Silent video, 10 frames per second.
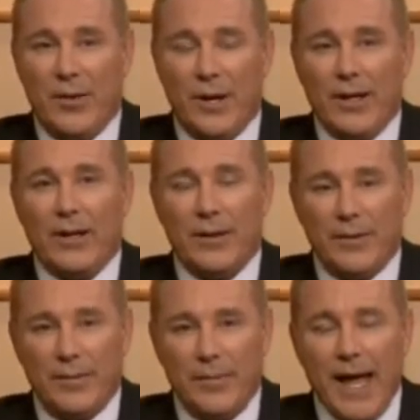Well,
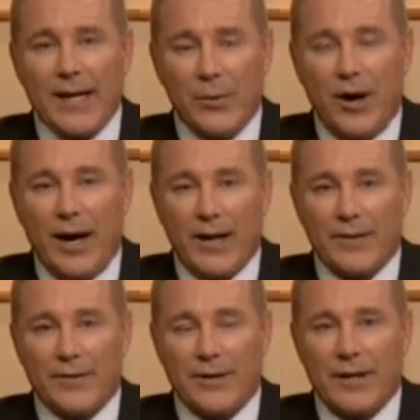Maggie
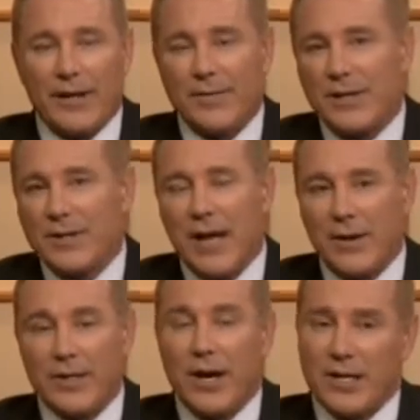Wilde uh, not
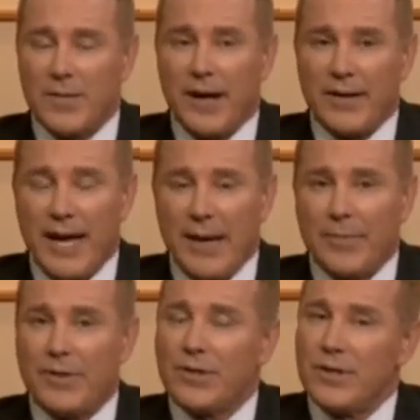only talks about
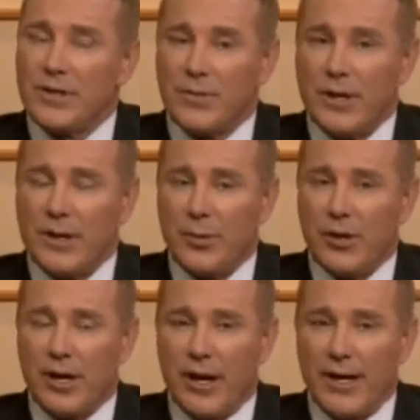that, but she's written a
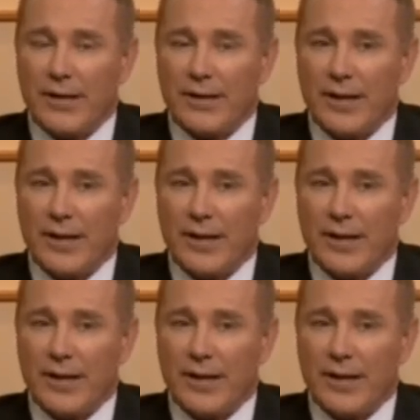book on it.